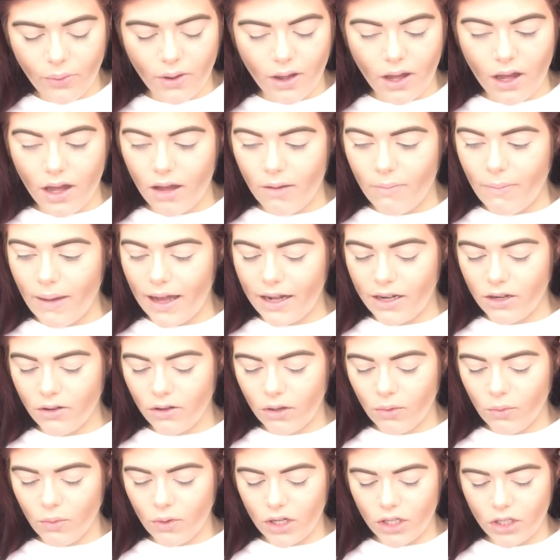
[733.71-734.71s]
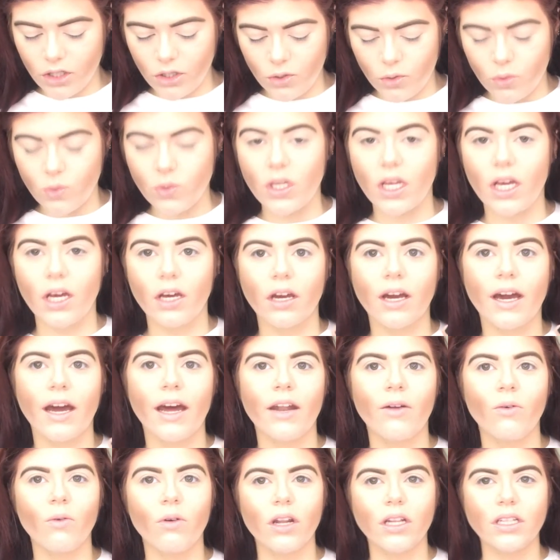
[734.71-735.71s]
I know I want to use, I
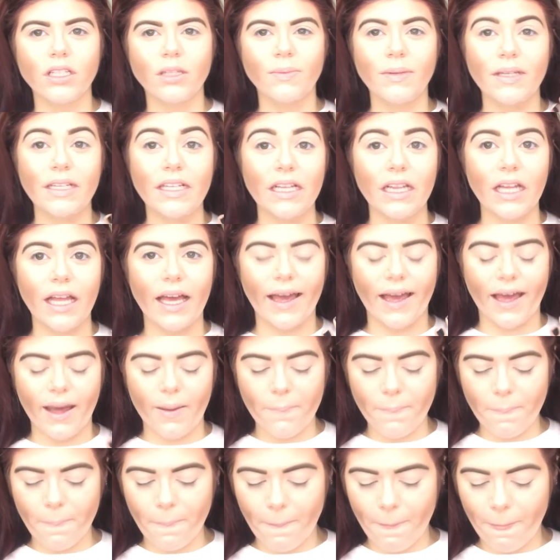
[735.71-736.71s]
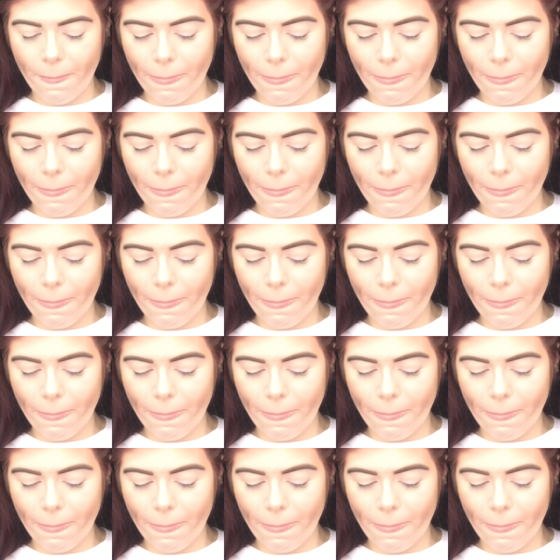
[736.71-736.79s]
kind of want it to be glam.